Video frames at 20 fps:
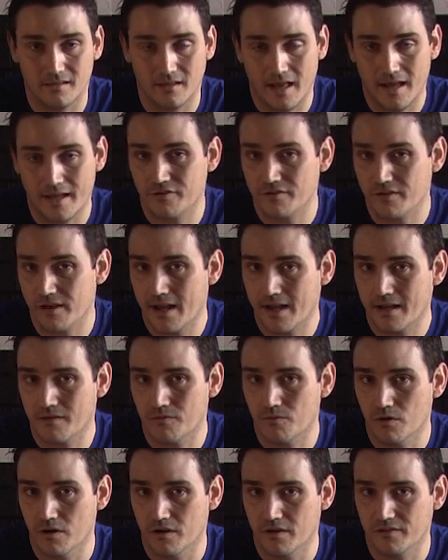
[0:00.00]

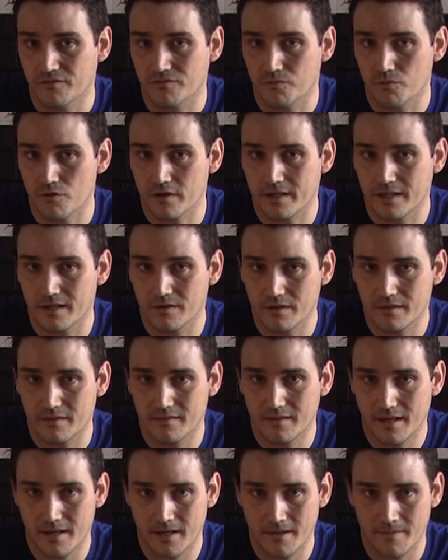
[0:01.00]
Glidetrack was working with
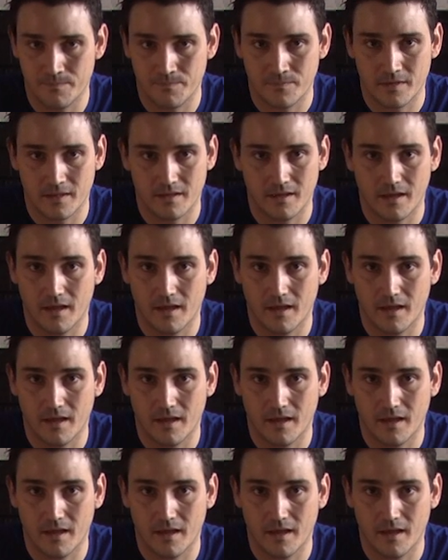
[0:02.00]
them